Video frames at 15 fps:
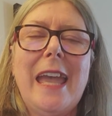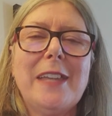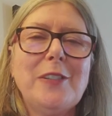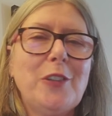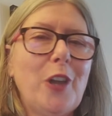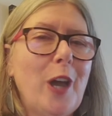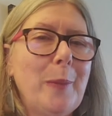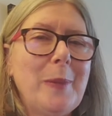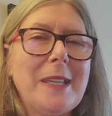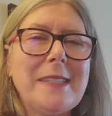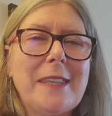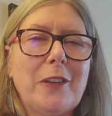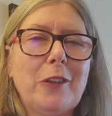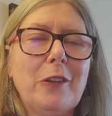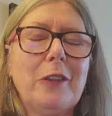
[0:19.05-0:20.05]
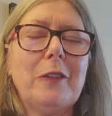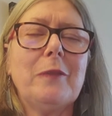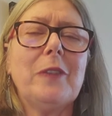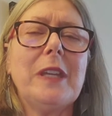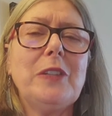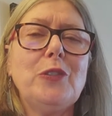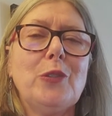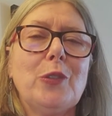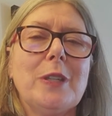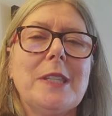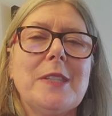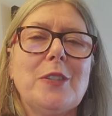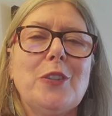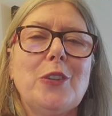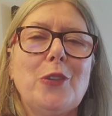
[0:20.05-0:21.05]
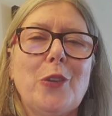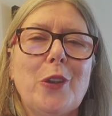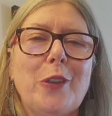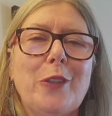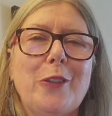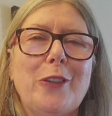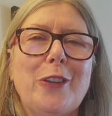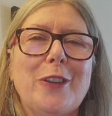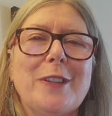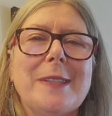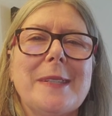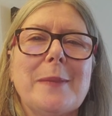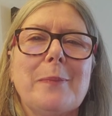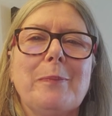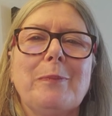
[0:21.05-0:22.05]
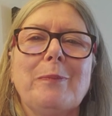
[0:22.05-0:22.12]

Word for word: and topics that are of interest to Northerners.